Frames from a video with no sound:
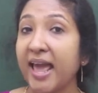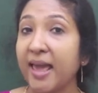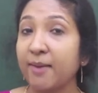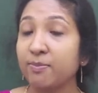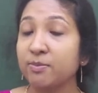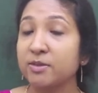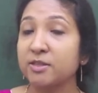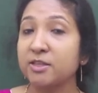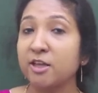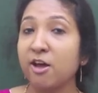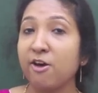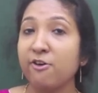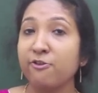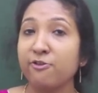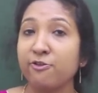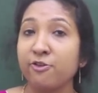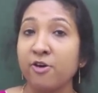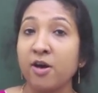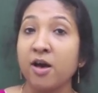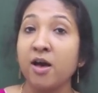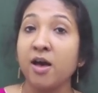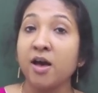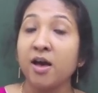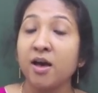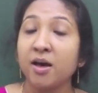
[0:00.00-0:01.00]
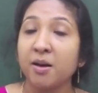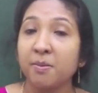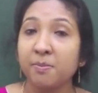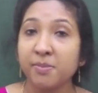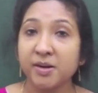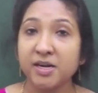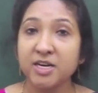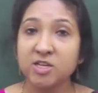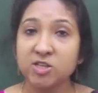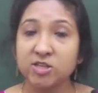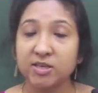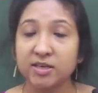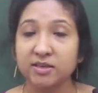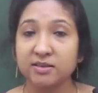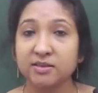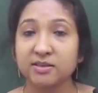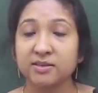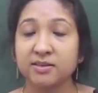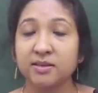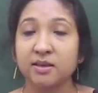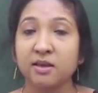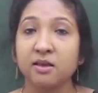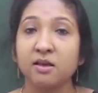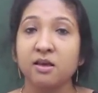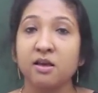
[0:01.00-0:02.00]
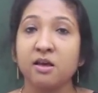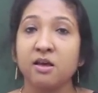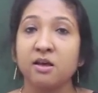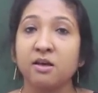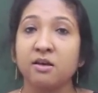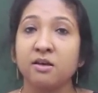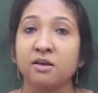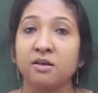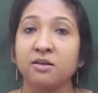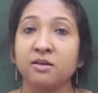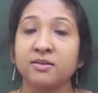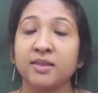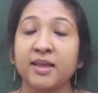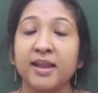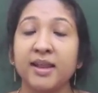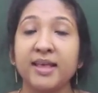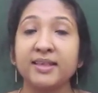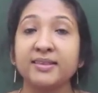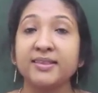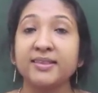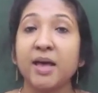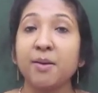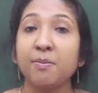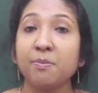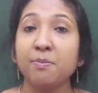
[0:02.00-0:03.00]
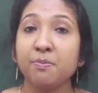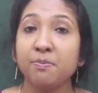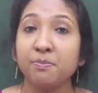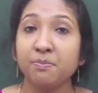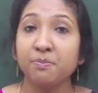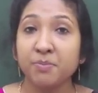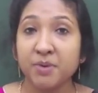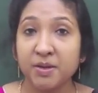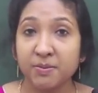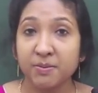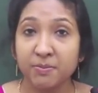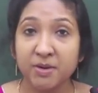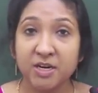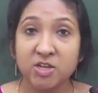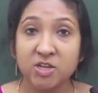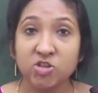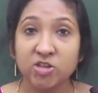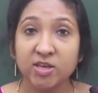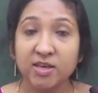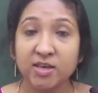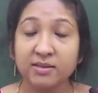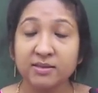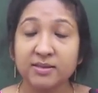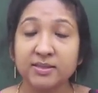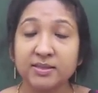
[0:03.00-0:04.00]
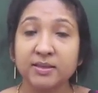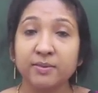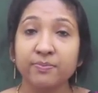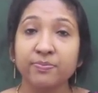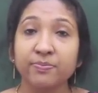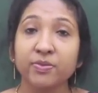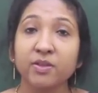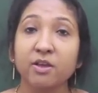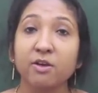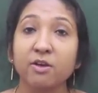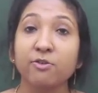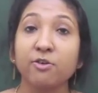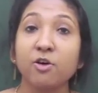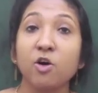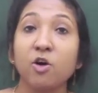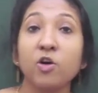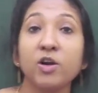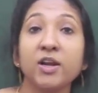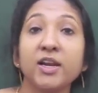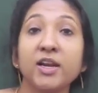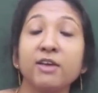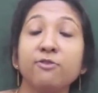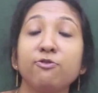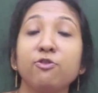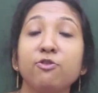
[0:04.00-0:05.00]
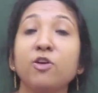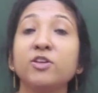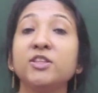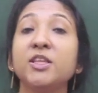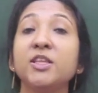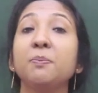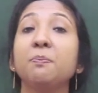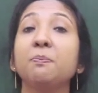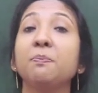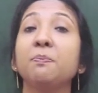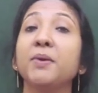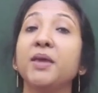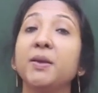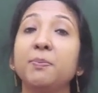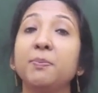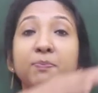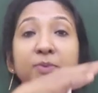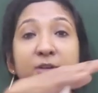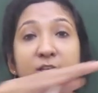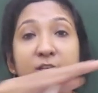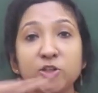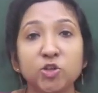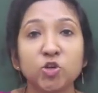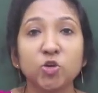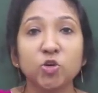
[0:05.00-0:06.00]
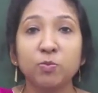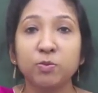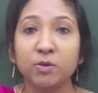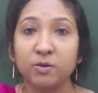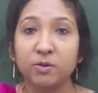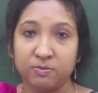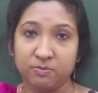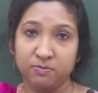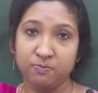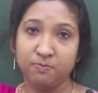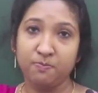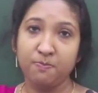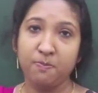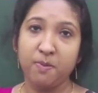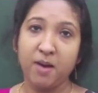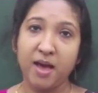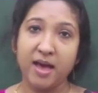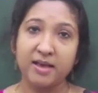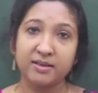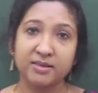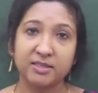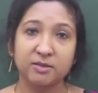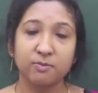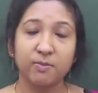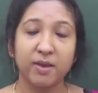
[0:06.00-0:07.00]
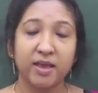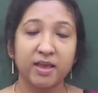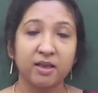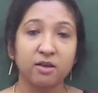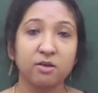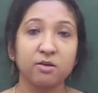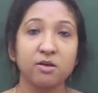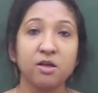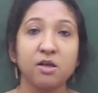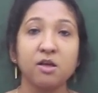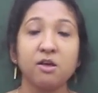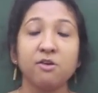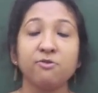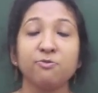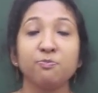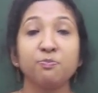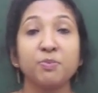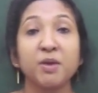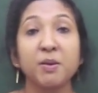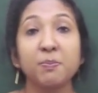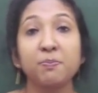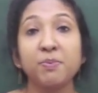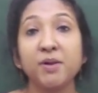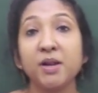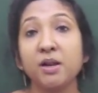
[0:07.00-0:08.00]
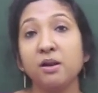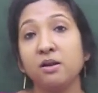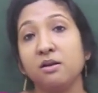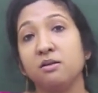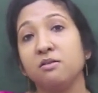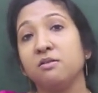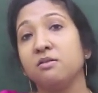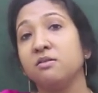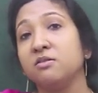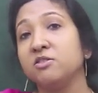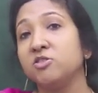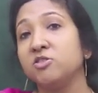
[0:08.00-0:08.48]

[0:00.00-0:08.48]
types of bridges. There are some bridges only for the people to pass by. People